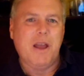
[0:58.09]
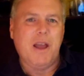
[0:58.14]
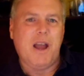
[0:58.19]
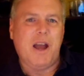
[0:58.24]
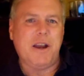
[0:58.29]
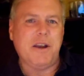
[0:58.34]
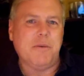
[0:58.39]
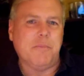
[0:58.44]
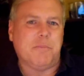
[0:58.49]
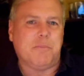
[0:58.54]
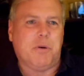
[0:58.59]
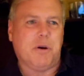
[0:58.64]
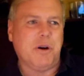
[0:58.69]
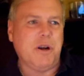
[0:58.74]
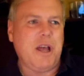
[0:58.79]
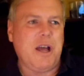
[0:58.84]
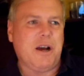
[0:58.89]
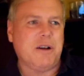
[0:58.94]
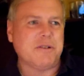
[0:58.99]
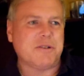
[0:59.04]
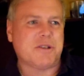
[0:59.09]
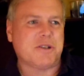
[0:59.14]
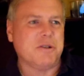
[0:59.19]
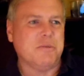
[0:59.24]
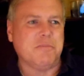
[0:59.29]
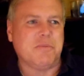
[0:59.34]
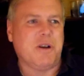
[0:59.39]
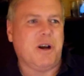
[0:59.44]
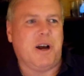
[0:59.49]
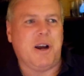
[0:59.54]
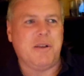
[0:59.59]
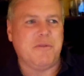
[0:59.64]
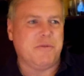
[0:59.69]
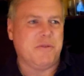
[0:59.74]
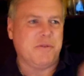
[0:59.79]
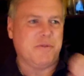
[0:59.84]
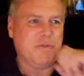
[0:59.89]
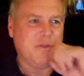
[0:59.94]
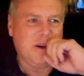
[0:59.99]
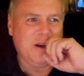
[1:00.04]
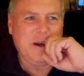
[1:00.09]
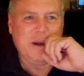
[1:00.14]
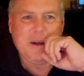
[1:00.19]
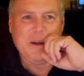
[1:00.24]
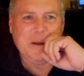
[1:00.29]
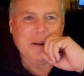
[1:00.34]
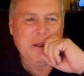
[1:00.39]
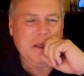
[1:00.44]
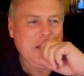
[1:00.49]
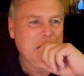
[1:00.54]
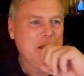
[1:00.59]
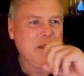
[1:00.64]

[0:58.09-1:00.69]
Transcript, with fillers: had to put out some kind of uh,